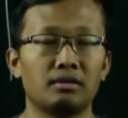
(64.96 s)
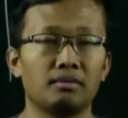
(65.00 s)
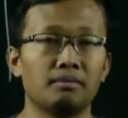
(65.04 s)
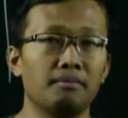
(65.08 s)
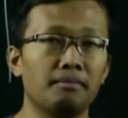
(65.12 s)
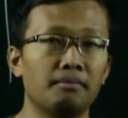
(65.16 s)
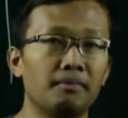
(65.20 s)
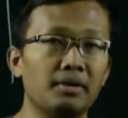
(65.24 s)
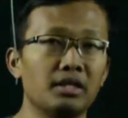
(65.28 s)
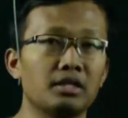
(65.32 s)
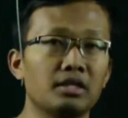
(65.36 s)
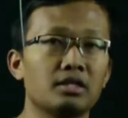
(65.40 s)

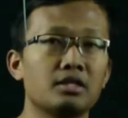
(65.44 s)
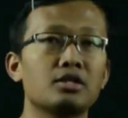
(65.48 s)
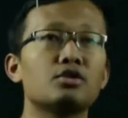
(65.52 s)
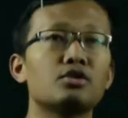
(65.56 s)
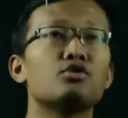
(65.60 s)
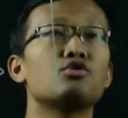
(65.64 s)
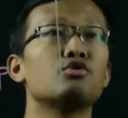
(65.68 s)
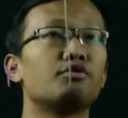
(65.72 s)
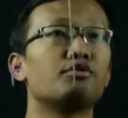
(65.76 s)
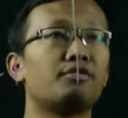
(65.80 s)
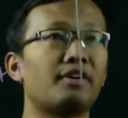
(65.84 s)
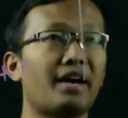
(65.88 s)

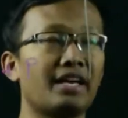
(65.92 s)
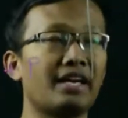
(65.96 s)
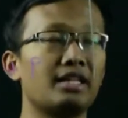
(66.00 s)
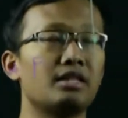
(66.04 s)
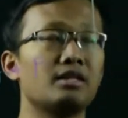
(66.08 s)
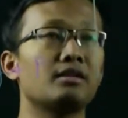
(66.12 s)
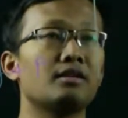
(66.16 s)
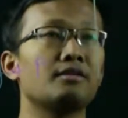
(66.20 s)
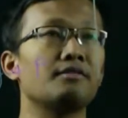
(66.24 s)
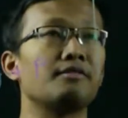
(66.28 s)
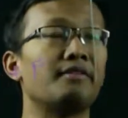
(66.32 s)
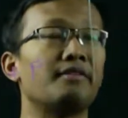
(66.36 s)
means to
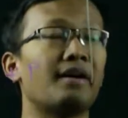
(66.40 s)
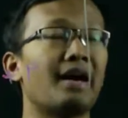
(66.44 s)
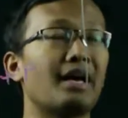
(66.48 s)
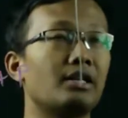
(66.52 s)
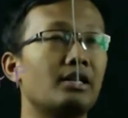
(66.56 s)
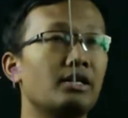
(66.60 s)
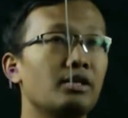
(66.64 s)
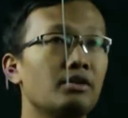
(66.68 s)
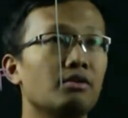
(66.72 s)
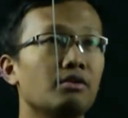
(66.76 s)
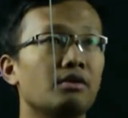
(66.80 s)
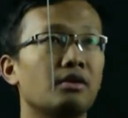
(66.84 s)
find the
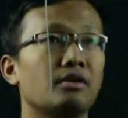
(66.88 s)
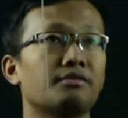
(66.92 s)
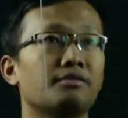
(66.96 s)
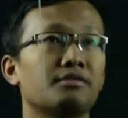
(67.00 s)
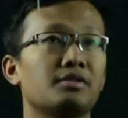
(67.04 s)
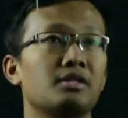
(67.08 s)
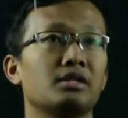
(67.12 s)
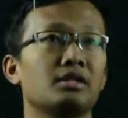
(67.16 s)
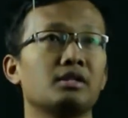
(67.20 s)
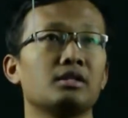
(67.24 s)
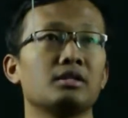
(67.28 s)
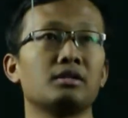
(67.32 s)
value
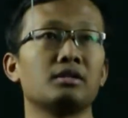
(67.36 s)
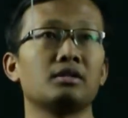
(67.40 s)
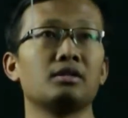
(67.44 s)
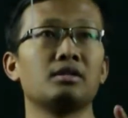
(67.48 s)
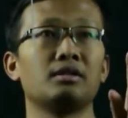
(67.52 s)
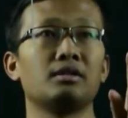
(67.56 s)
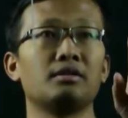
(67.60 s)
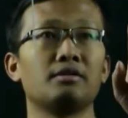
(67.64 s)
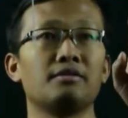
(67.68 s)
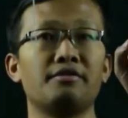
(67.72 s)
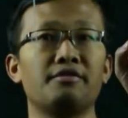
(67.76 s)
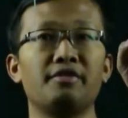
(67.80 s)
of
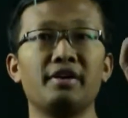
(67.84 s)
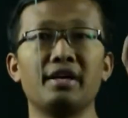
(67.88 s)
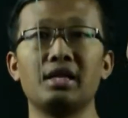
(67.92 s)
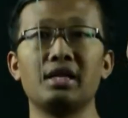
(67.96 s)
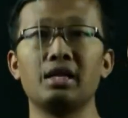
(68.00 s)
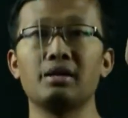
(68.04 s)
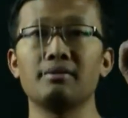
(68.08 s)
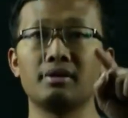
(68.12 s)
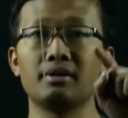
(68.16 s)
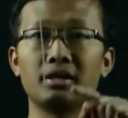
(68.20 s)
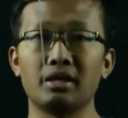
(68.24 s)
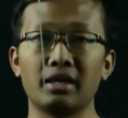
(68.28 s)
the
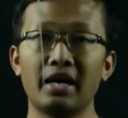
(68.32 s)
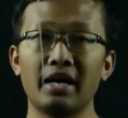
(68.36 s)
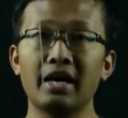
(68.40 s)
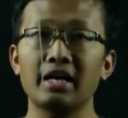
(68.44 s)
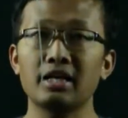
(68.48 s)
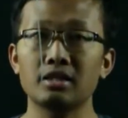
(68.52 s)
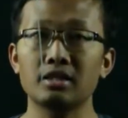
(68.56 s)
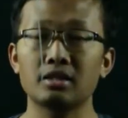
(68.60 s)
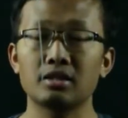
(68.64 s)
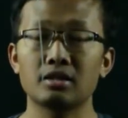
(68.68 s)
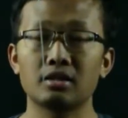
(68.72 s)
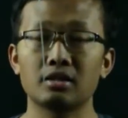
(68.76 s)
variable
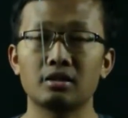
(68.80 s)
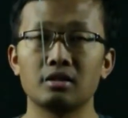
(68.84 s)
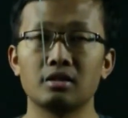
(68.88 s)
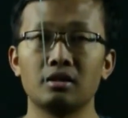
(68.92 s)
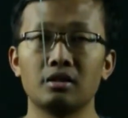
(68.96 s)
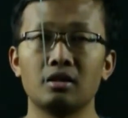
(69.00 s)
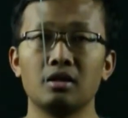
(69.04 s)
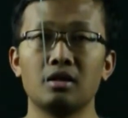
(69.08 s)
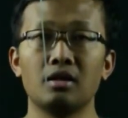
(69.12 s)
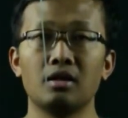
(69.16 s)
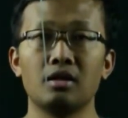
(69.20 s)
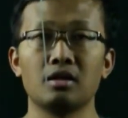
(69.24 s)
x
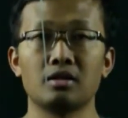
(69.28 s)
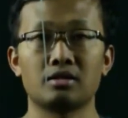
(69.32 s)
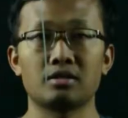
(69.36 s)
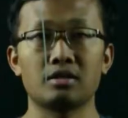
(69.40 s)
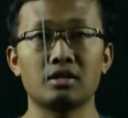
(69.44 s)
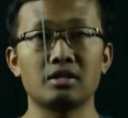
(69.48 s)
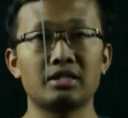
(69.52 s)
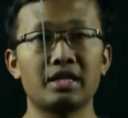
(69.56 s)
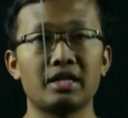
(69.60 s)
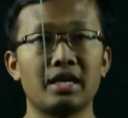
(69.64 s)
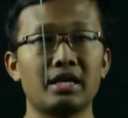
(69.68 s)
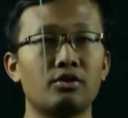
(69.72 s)

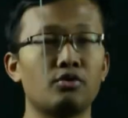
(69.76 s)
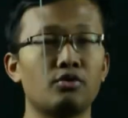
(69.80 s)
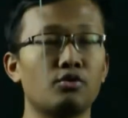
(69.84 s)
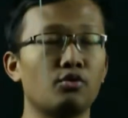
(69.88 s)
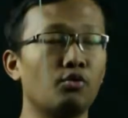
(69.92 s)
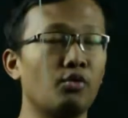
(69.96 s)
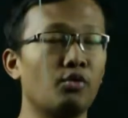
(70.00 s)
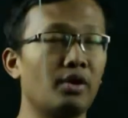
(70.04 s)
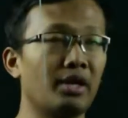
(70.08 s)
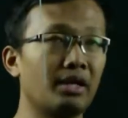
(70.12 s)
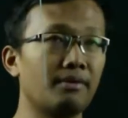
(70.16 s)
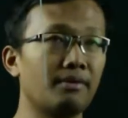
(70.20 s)
such that
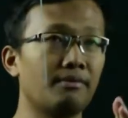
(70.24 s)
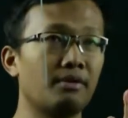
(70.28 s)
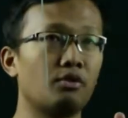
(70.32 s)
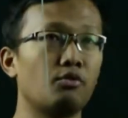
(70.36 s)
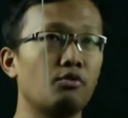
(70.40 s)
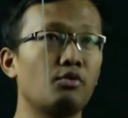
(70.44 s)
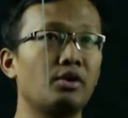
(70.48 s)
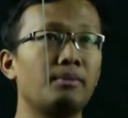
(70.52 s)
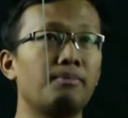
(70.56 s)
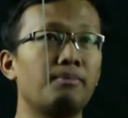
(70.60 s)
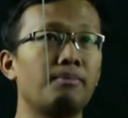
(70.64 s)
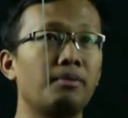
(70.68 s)
whenever
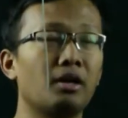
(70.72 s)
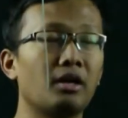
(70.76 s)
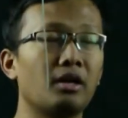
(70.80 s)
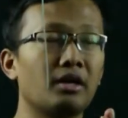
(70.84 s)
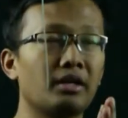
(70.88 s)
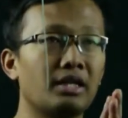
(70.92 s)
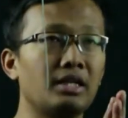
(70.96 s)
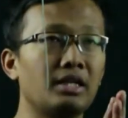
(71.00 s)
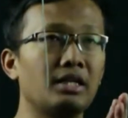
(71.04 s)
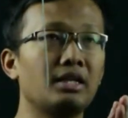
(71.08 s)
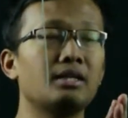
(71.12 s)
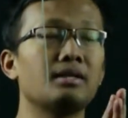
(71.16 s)
we
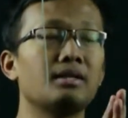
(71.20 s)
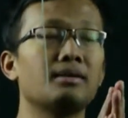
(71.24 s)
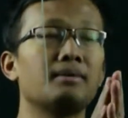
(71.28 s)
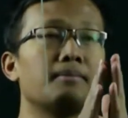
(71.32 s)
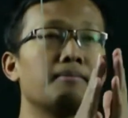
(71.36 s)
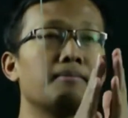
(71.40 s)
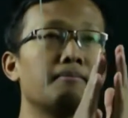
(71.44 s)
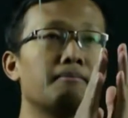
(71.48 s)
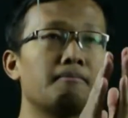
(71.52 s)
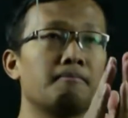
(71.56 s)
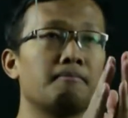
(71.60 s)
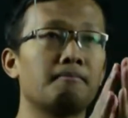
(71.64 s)
plug
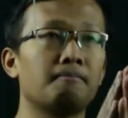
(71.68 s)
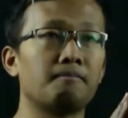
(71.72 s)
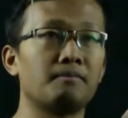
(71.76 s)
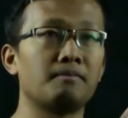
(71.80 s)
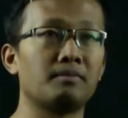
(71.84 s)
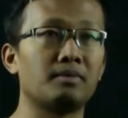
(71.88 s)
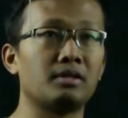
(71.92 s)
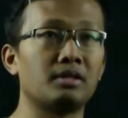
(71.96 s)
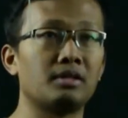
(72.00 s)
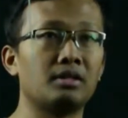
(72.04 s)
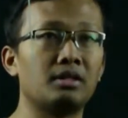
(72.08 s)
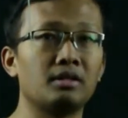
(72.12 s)
in
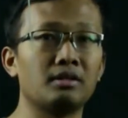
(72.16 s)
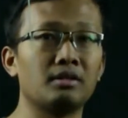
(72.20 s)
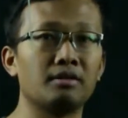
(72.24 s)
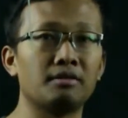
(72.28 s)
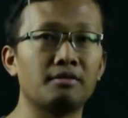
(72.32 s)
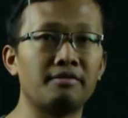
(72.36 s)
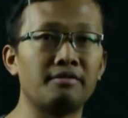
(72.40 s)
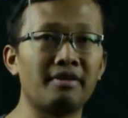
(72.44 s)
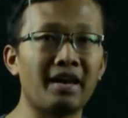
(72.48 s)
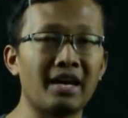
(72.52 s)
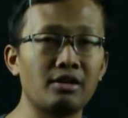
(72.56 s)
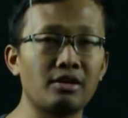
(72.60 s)
the
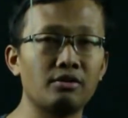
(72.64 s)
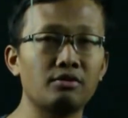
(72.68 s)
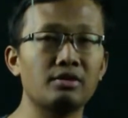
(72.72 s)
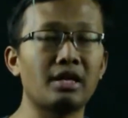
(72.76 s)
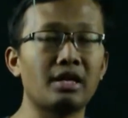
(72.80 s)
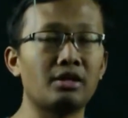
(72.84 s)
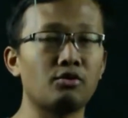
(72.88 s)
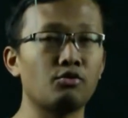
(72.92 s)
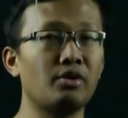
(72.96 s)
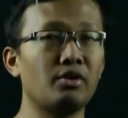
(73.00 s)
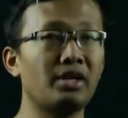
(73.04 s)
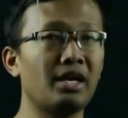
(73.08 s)
value
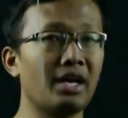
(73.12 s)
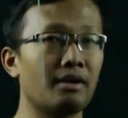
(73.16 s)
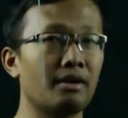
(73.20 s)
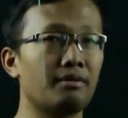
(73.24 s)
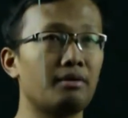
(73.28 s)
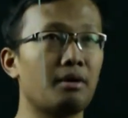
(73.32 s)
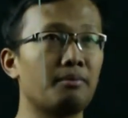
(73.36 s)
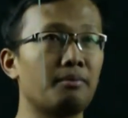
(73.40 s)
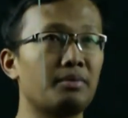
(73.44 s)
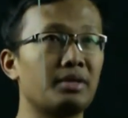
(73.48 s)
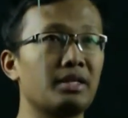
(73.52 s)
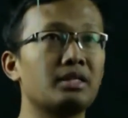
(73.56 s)
that we have
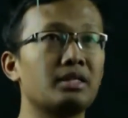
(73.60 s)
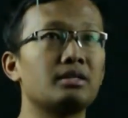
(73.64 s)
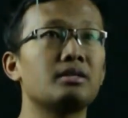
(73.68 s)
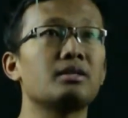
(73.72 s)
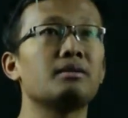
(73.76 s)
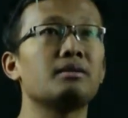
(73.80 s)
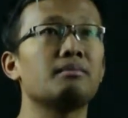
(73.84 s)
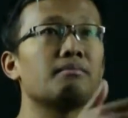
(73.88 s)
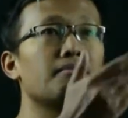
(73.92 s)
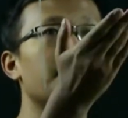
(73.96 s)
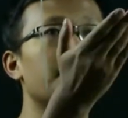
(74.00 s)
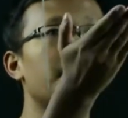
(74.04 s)

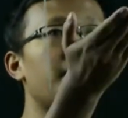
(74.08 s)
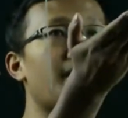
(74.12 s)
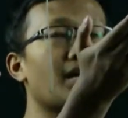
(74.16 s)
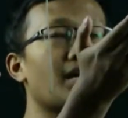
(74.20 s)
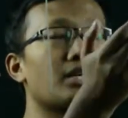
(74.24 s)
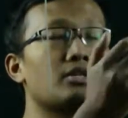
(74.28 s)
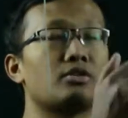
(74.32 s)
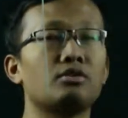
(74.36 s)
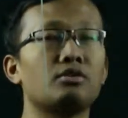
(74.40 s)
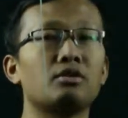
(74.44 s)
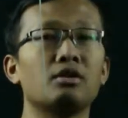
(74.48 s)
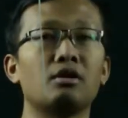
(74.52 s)
obtained
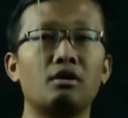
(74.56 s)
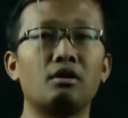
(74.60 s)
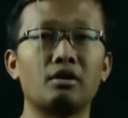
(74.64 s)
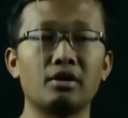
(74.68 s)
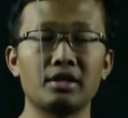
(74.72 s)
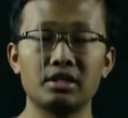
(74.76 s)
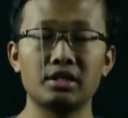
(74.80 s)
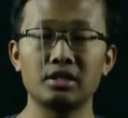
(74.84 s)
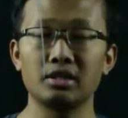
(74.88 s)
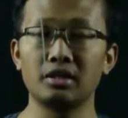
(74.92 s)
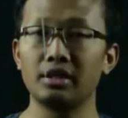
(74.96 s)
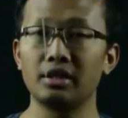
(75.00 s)
back to the
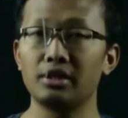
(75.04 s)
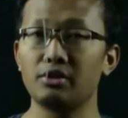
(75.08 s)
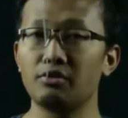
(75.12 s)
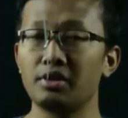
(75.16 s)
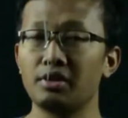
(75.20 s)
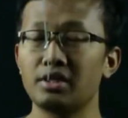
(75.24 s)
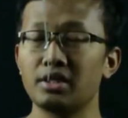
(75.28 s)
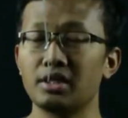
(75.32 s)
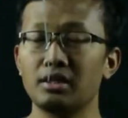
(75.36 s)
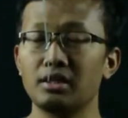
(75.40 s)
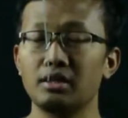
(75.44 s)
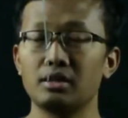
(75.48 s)
original
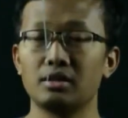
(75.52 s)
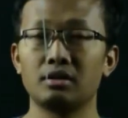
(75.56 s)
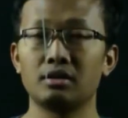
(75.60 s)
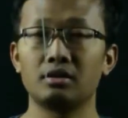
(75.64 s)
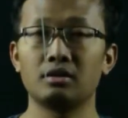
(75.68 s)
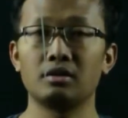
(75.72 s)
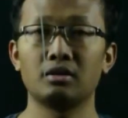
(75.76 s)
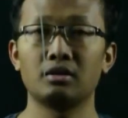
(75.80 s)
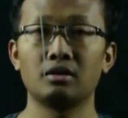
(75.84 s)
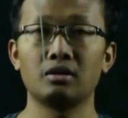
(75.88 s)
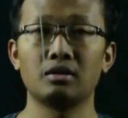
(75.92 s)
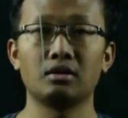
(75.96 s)

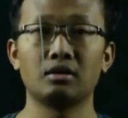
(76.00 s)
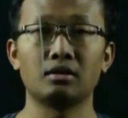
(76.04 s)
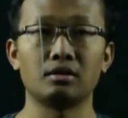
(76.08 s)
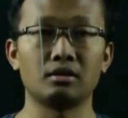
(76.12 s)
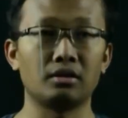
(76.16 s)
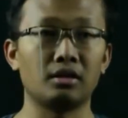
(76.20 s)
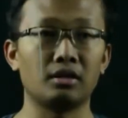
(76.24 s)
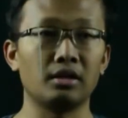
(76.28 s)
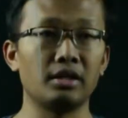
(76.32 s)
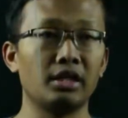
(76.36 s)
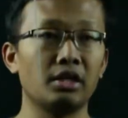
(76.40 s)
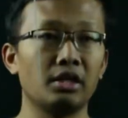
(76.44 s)
equation,
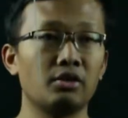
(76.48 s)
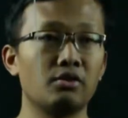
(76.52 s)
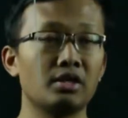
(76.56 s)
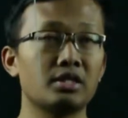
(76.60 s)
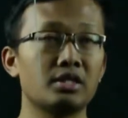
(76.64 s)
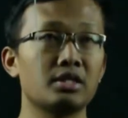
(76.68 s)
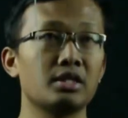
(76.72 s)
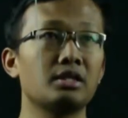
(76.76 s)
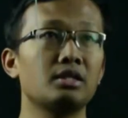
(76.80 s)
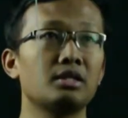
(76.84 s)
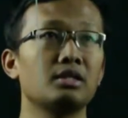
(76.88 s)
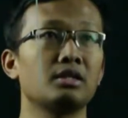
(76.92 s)
the
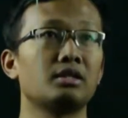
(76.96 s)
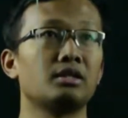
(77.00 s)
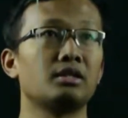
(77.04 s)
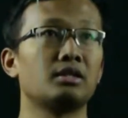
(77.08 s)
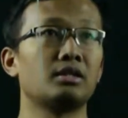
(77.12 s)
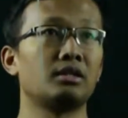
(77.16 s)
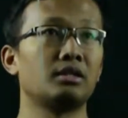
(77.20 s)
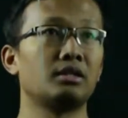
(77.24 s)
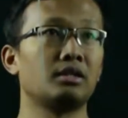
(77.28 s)
equation